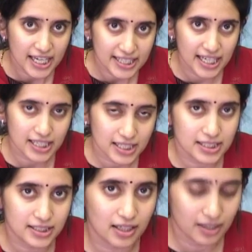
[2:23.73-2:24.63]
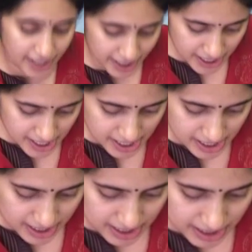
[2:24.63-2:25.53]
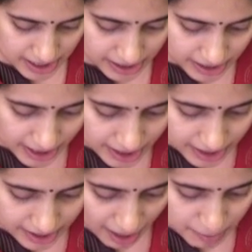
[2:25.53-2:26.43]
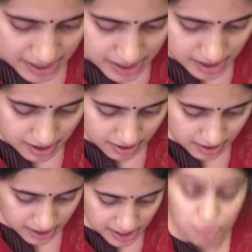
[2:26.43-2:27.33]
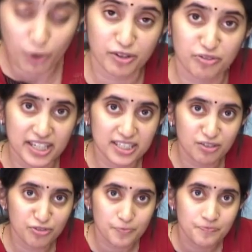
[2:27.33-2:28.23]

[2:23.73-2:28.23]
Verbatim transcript: then the learning is, it happens, it's more effective,